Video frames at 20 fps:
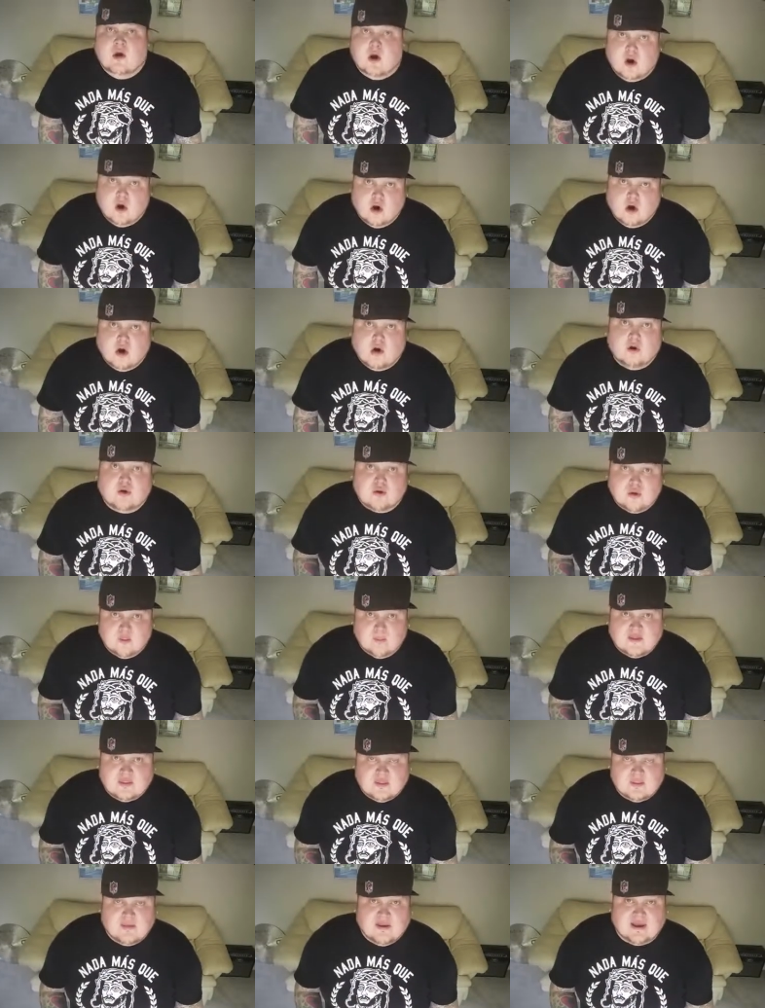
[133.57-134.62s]
Oh, you
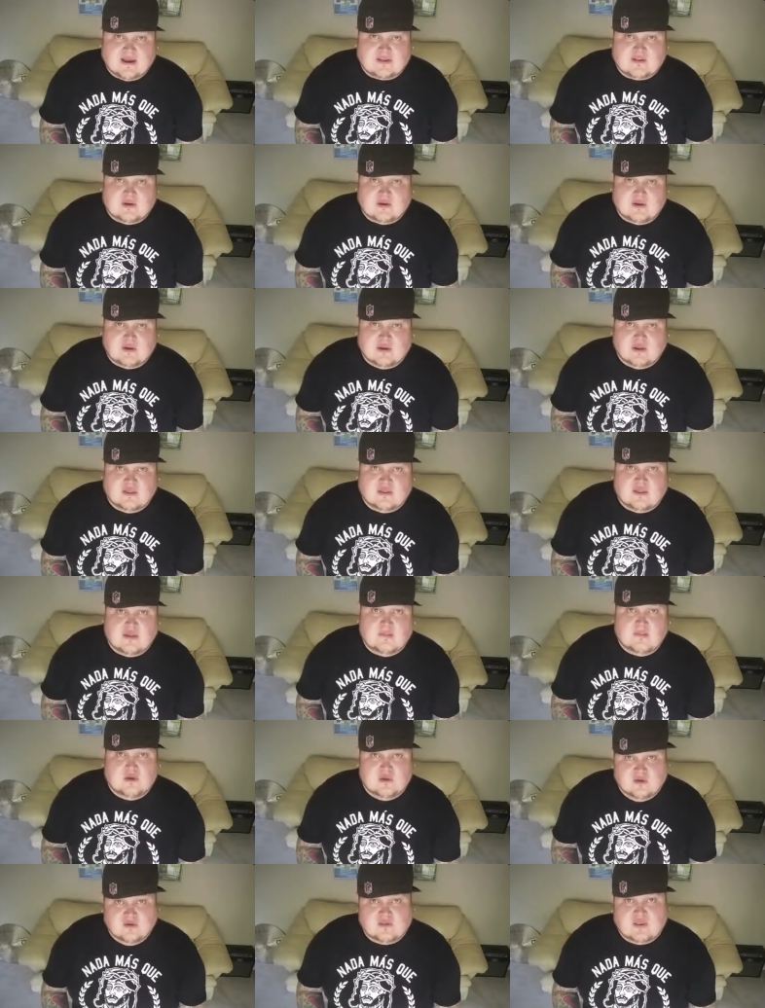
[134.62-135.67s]
mean the bacteria that
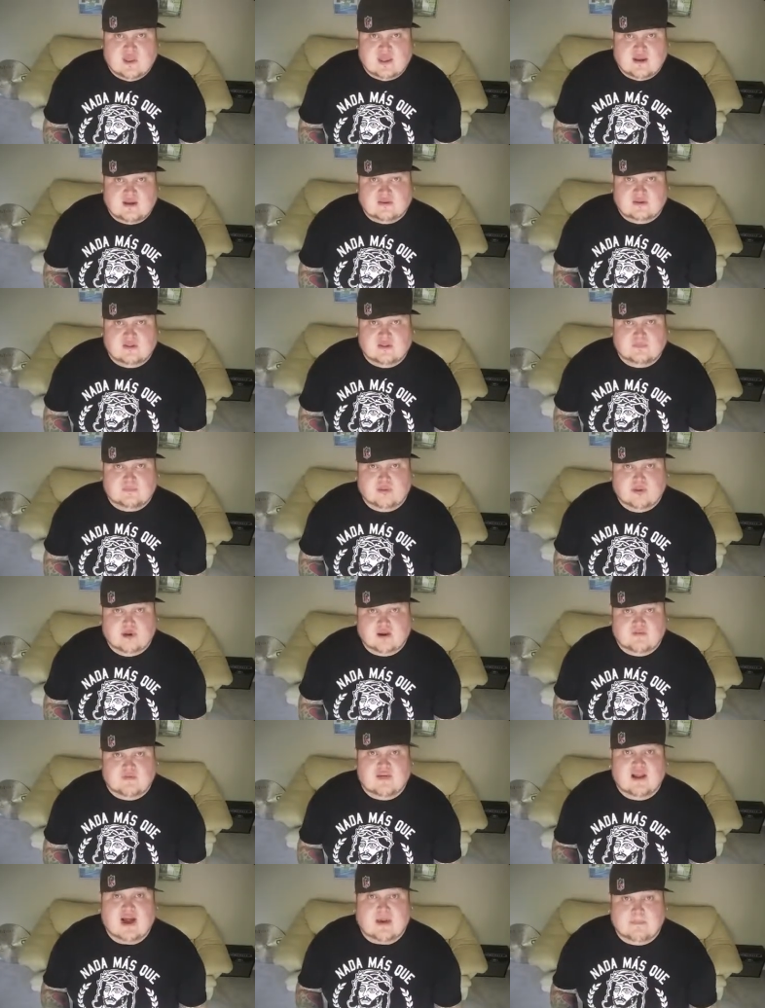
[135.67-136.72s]
mutated to the point
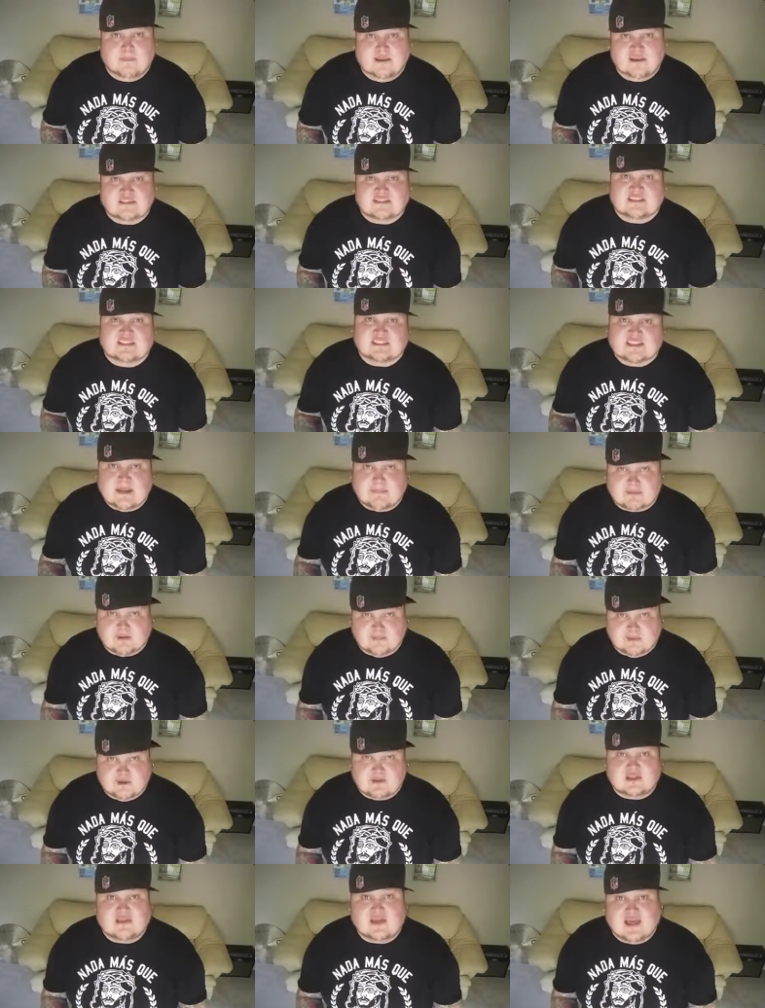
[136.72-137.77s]
of not being
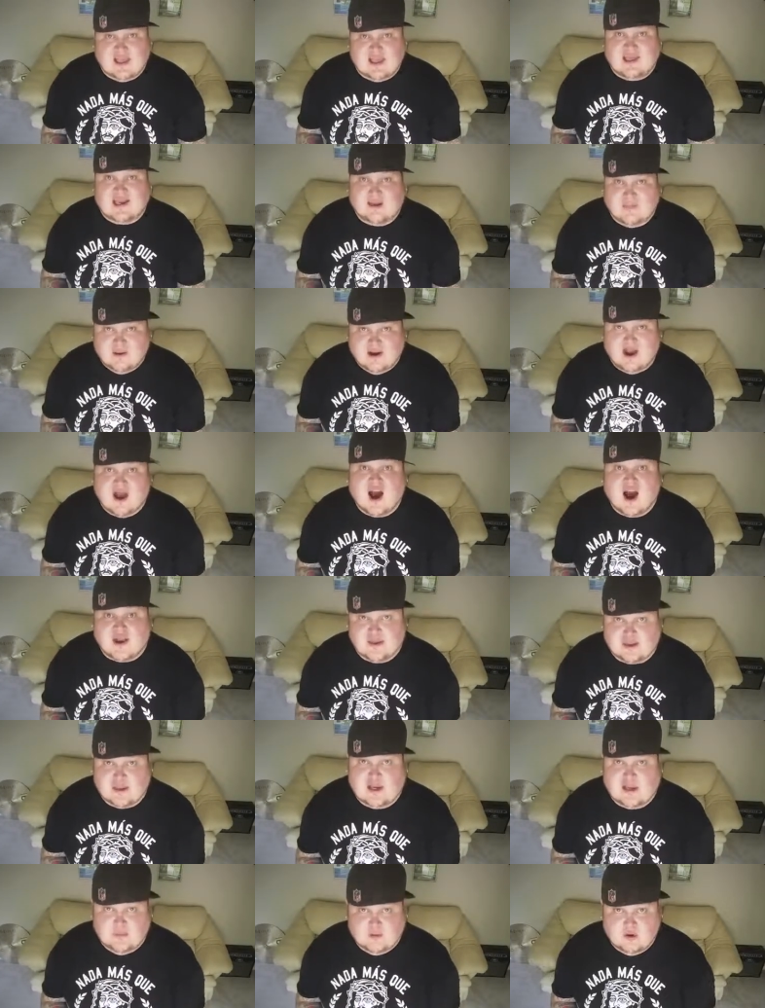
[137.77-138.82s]
susceptible to that antibiotic
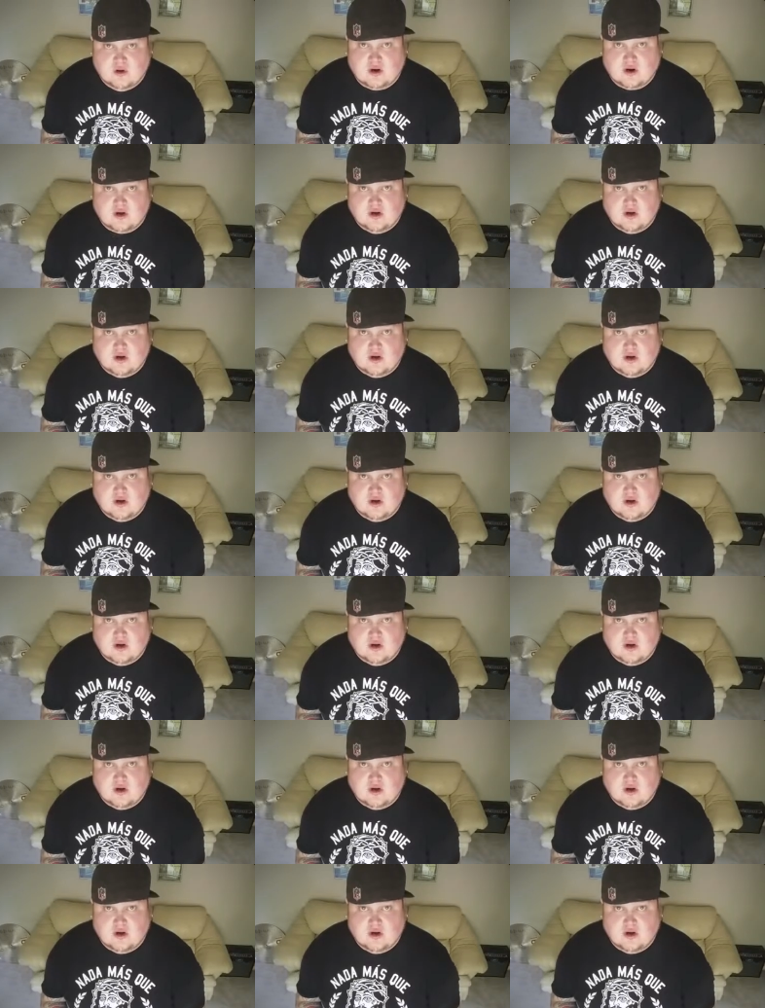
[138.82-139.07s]
anymore.